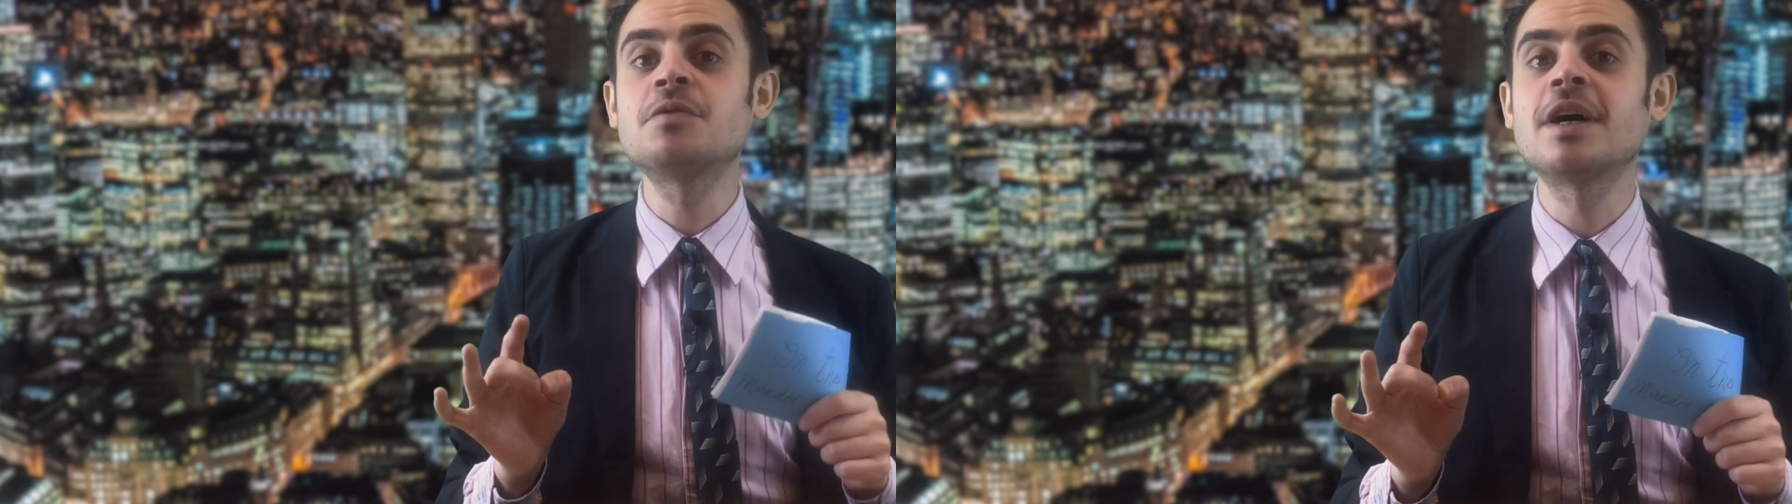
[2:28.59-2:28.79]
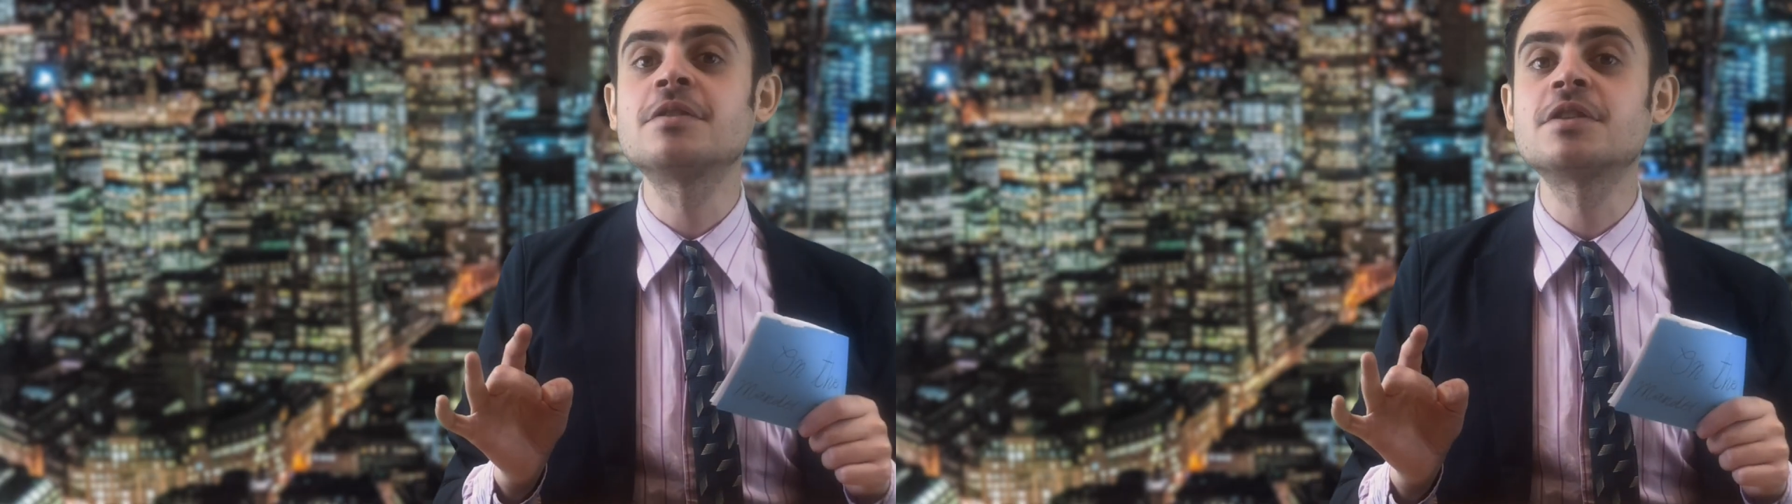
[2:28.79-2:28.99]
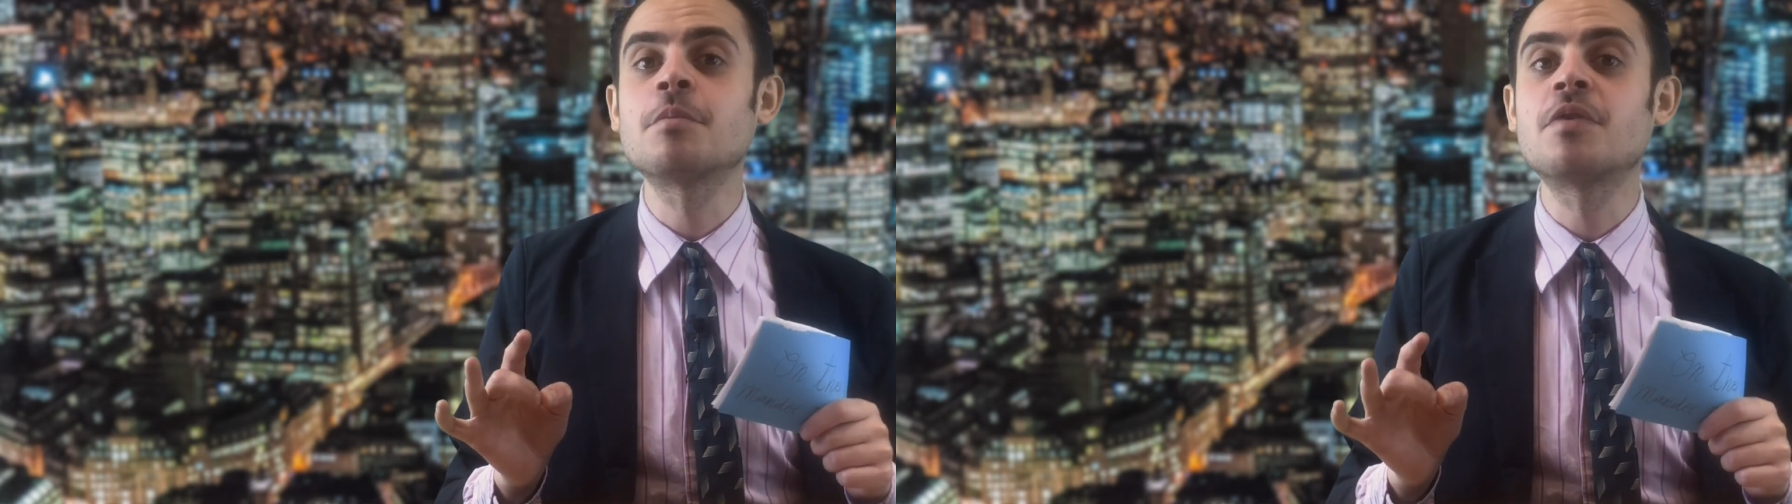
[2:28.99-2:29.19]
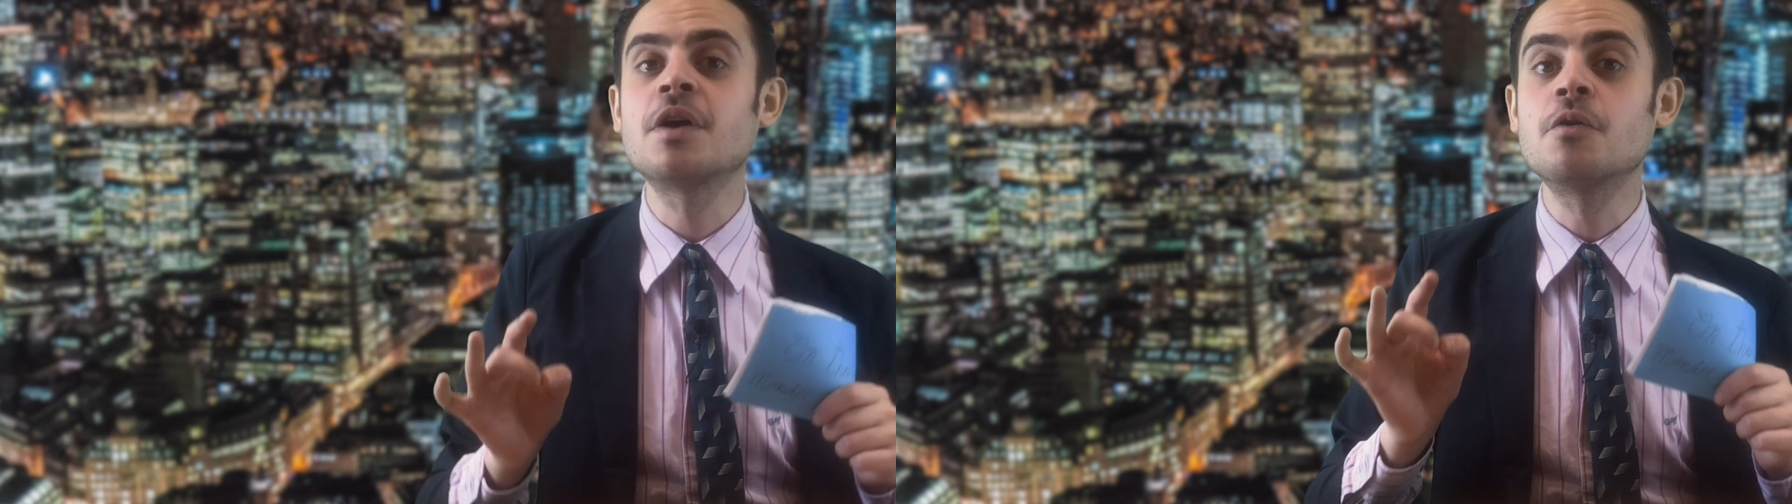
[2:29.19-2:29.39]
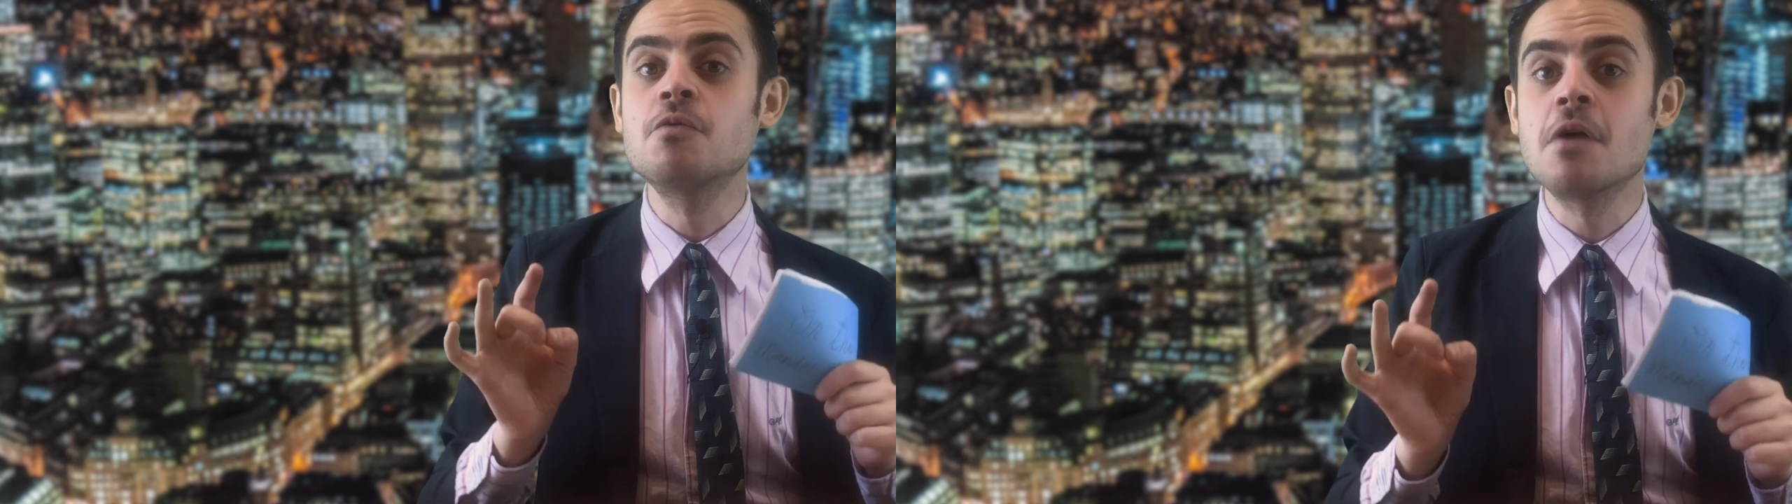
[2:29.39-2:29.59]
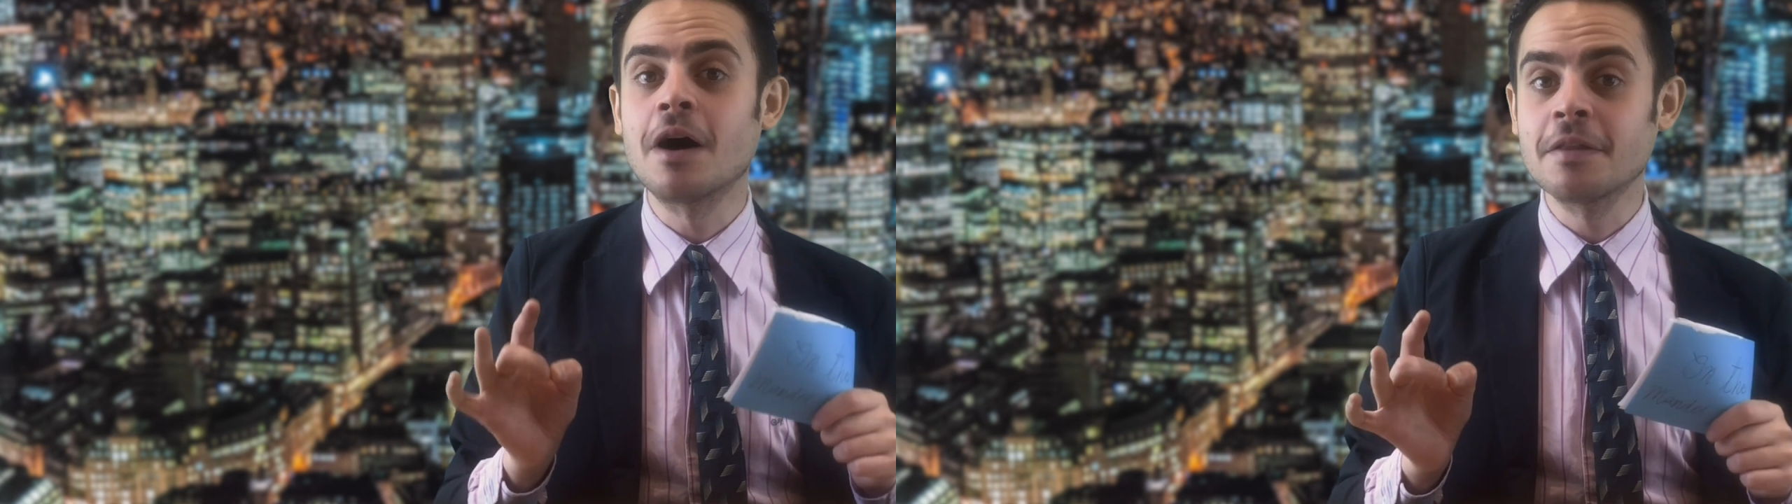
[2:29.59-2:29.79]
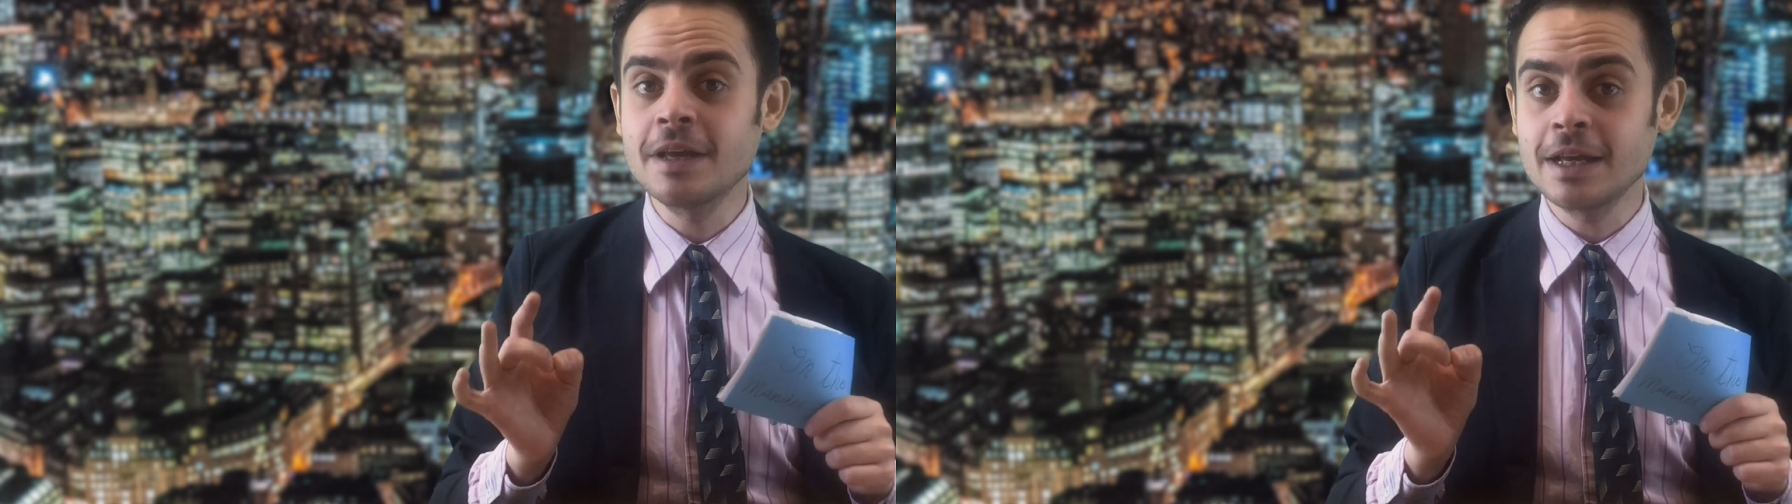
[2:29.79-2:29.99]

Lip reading: found something rather